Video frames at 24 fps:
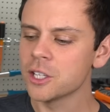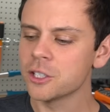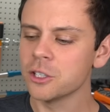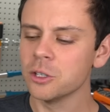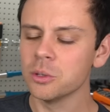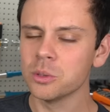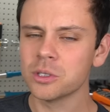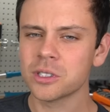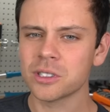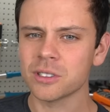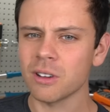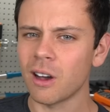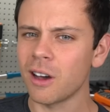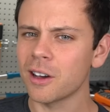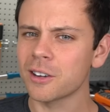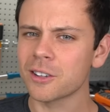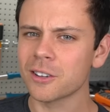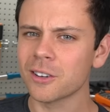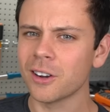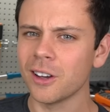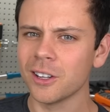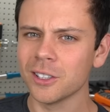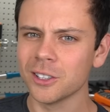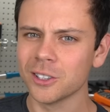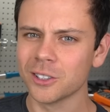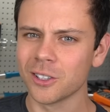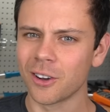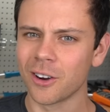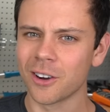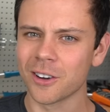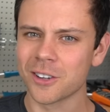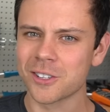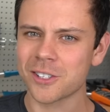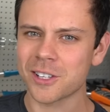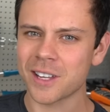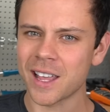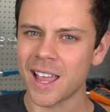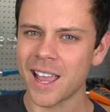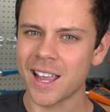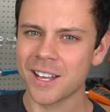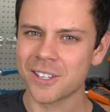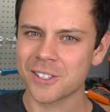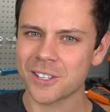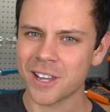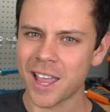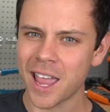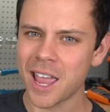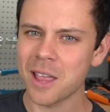to solder a large
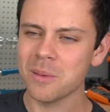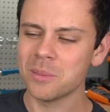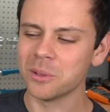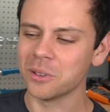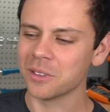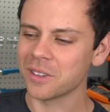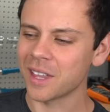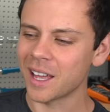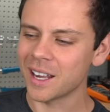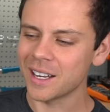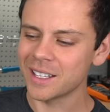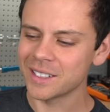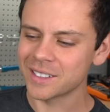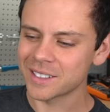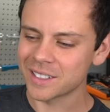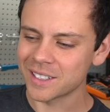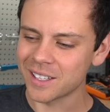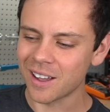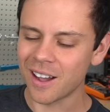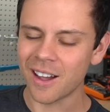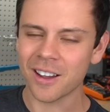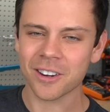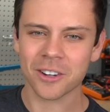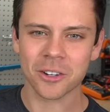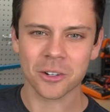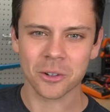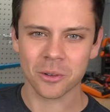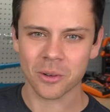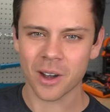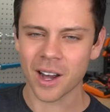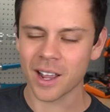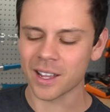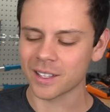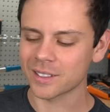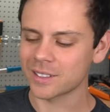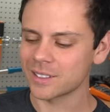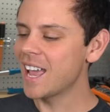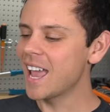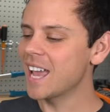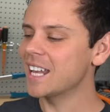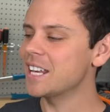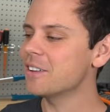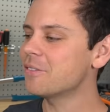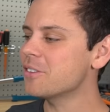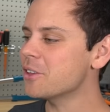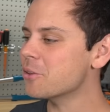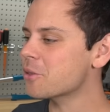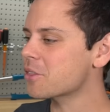gauge cable. That is not correct.
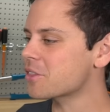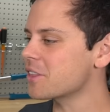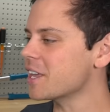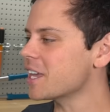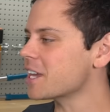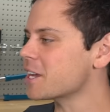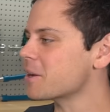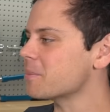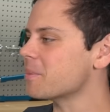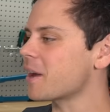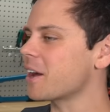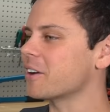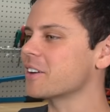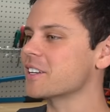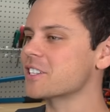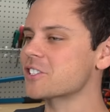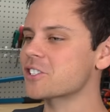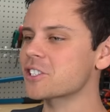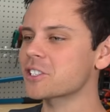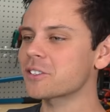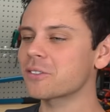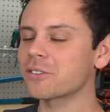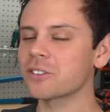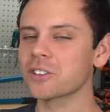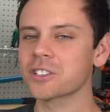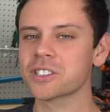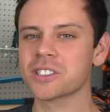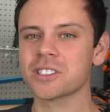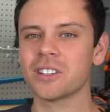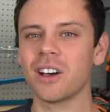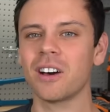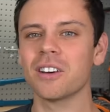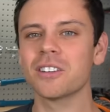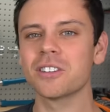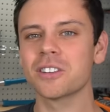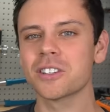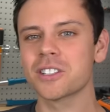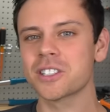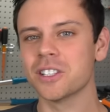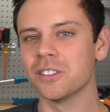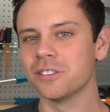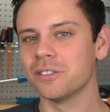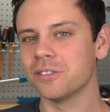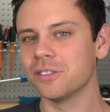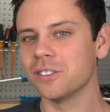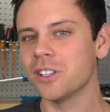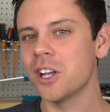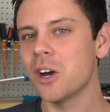And if you think about it, just for solder to
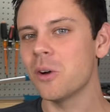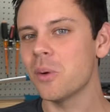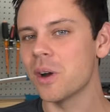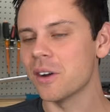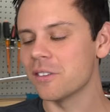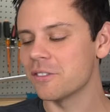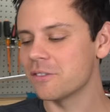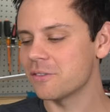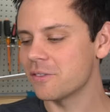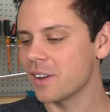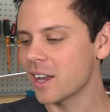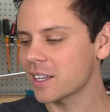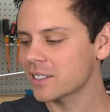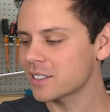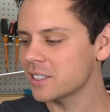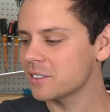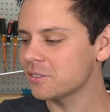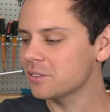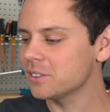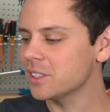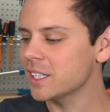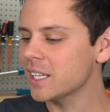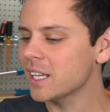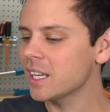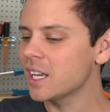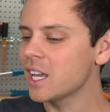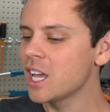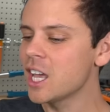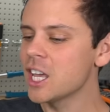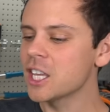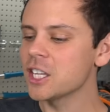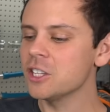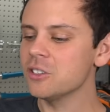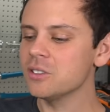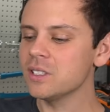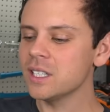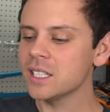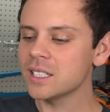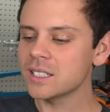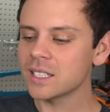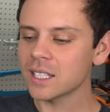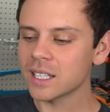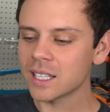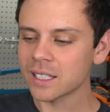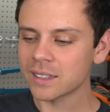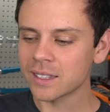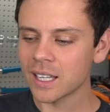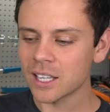flow effectively, you need
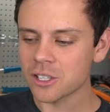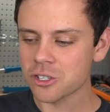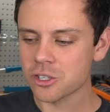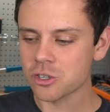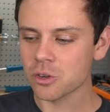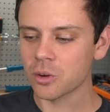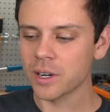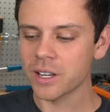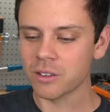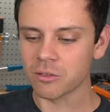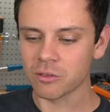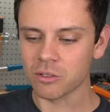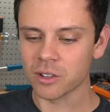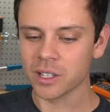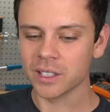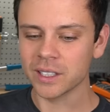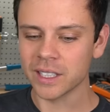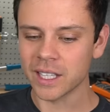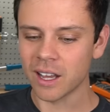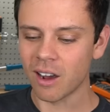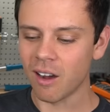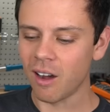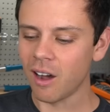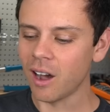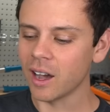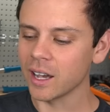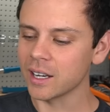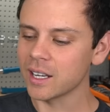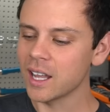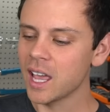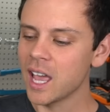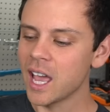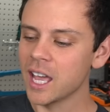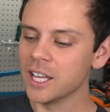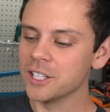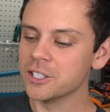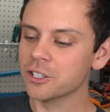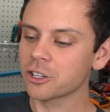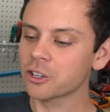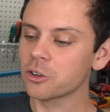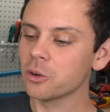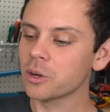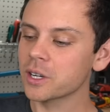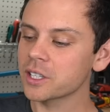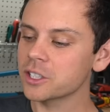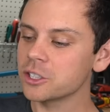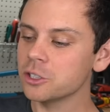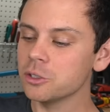to get that joint really hot, and you're
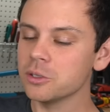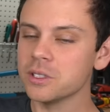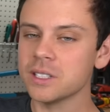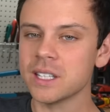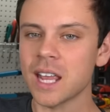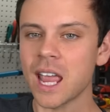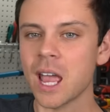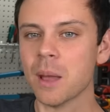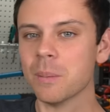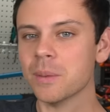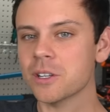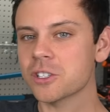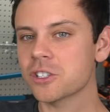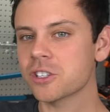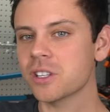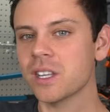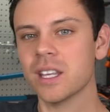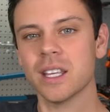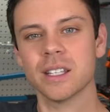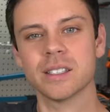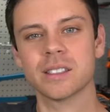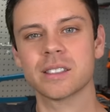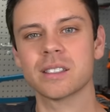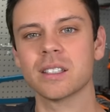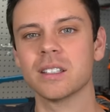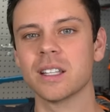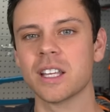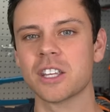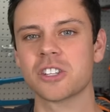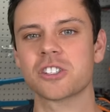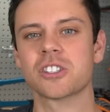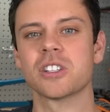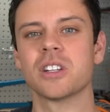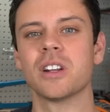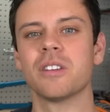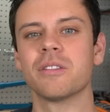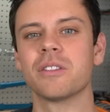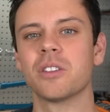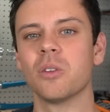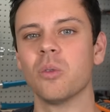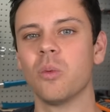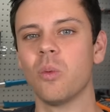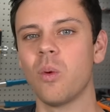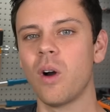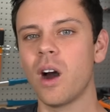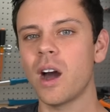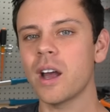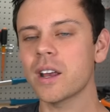going to damage the insulation of the
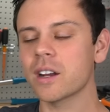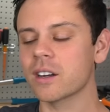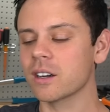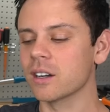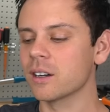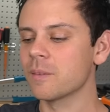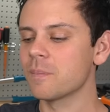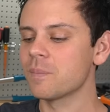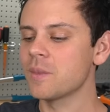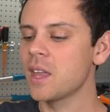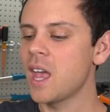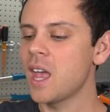wire,